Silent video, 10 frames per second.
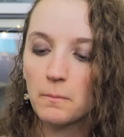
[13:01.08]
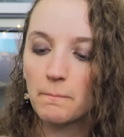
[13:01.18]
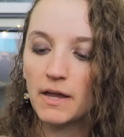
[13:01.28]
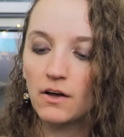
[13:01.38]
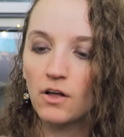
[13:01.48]

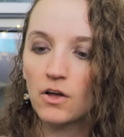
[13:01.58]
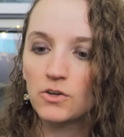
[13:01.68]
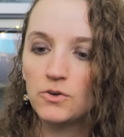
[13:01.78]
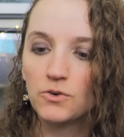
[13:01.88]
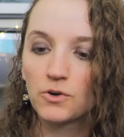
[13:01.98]
male
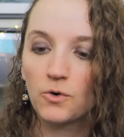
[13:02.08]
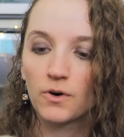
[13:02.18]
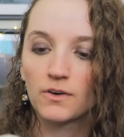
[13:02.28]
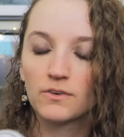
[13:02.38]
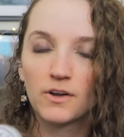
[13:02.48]

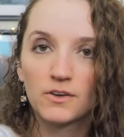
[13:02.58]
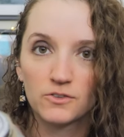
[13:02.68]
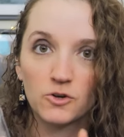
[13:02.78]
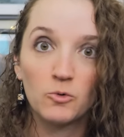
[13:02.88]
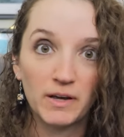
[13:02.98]
unicorn.
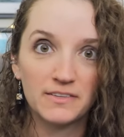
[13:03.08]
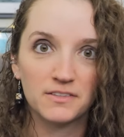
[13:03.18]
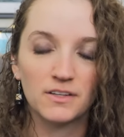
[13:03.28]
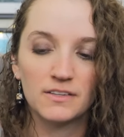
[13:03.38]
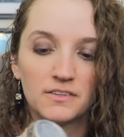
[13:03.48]
So
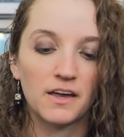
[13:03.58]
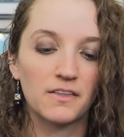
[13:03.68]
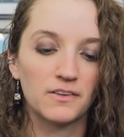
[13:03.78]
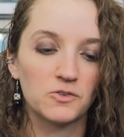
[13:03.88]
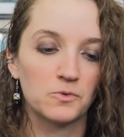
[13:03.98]
basically
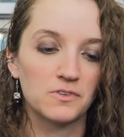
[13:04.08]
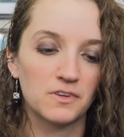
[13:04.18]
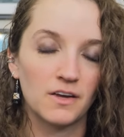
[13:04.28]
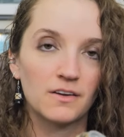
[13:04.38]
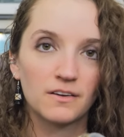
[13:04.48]
saying this was
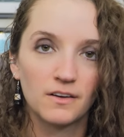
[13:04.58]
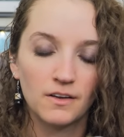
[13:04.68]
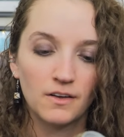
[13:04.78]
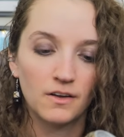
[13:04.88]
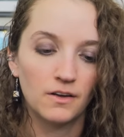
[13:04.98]
like
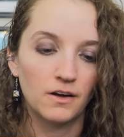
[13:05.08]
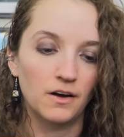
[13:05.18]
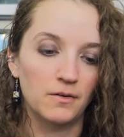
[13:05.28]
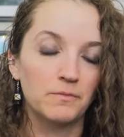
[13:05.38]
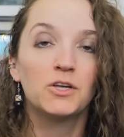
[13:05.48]

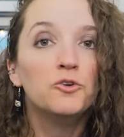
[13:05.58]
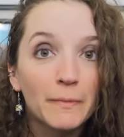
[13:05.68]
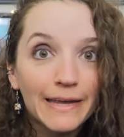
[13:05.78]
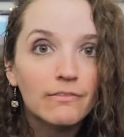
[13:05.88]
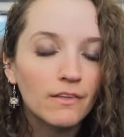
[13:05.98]

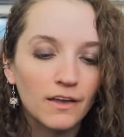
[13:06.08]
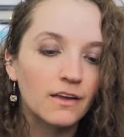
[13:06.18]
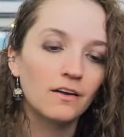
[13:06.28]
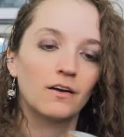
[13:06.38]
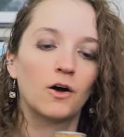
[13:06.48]

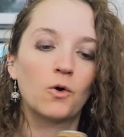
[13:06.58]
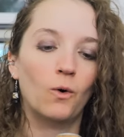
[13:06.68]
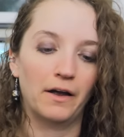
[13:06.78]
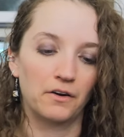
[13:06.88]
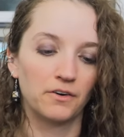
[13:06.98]
humanely
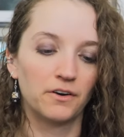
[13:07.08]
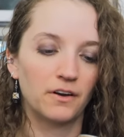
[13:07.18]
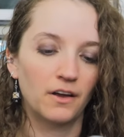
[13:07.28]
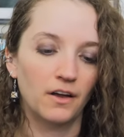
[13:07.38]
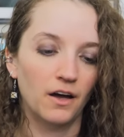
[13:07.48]
acquired,
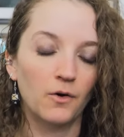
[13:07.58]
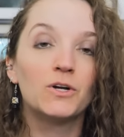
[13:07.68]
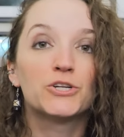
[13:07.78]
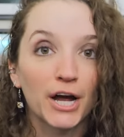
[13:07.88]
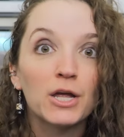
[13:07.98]

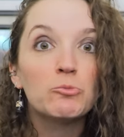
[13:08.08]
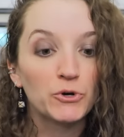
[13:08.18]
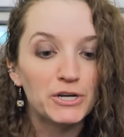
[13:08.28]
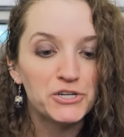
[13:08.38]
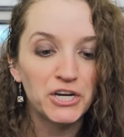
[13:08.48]
which I
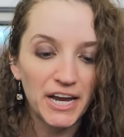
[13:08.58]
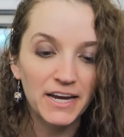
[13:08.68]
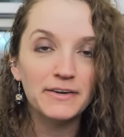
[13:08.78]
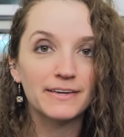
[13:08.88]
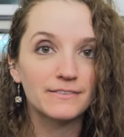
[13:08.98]

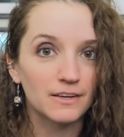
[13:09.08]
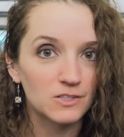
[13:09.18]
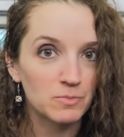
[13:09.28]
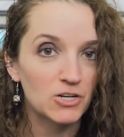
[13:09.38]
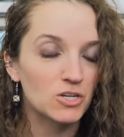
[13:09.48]
appreciate because
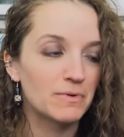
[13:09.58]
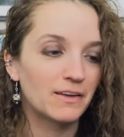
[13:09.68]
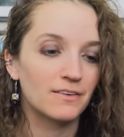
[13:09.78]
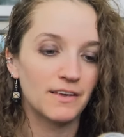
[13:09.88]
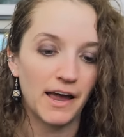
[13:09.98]
especially
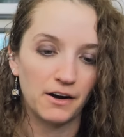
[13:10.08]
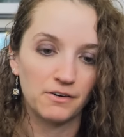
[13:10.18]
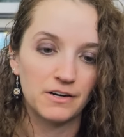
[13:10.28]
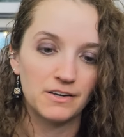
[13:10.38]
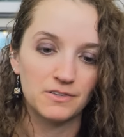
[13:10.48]
because
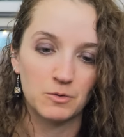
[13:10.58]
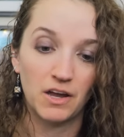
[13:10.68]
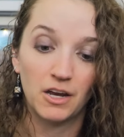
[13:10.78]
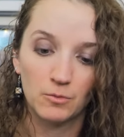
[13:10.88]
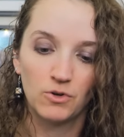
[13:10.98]
Hagrid is an
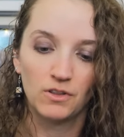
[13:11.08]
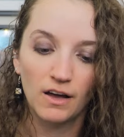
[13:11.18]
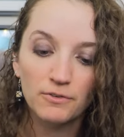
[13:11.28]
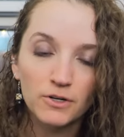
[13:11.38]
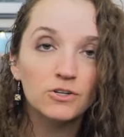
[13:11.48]
animal
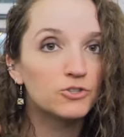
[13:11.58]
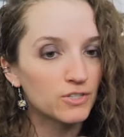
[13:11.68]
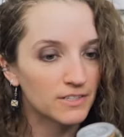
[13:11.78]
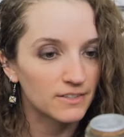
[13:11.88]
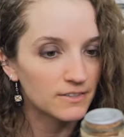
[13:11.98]
lover,
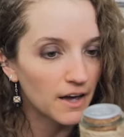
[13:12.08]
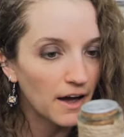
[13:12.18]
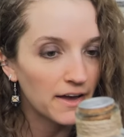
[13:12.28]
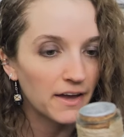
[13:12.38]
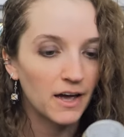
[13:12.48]
just as
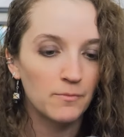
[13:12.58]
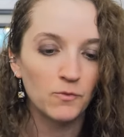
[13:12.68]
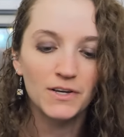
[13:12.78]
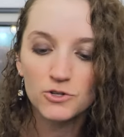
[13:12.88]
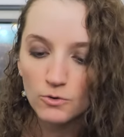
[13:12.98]
I am.
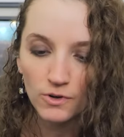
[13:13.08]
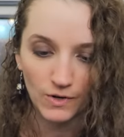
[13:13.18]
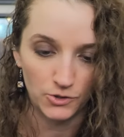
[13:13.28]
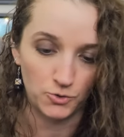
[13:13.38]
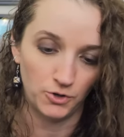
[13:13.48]
We don't
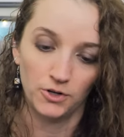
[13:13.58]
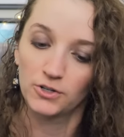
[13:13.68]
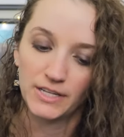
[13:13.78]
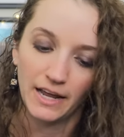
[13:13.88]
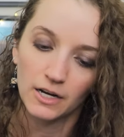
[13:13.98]
want to
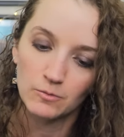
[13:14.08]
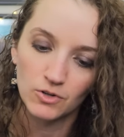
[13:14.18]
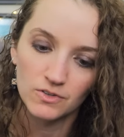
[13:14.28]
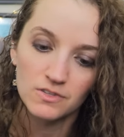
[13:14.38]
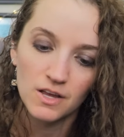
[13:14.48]
hurt
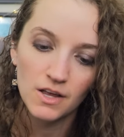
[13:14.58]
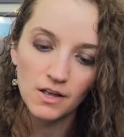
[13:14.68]
animals.